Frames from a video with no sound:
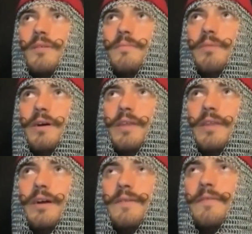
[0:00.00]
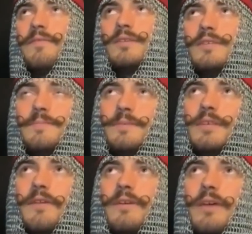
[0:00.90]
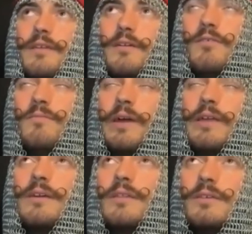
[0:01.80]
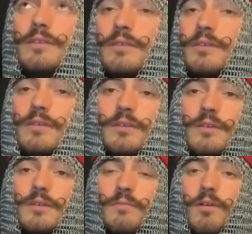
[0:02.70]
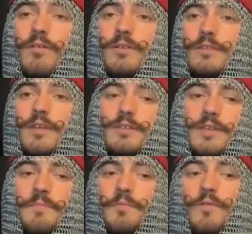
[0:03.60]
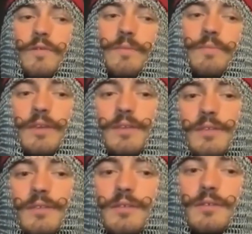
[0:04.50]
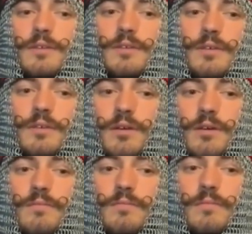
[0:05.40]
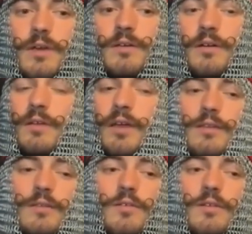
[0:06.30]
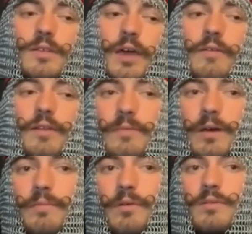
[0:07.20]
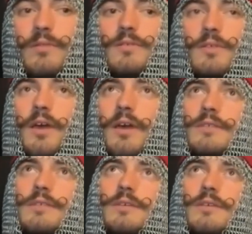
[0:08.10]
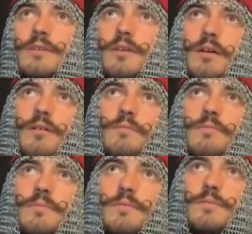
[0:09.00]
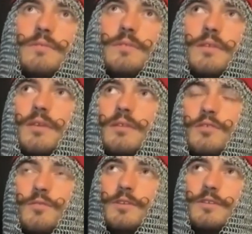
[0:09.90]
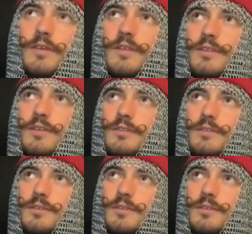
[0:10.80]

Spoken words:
but I've heard snippets of it, and oh my goodness, bro, it's such a moving piece. I can go on a tirade about both of those guys. Um, Tomb Wizard hit such a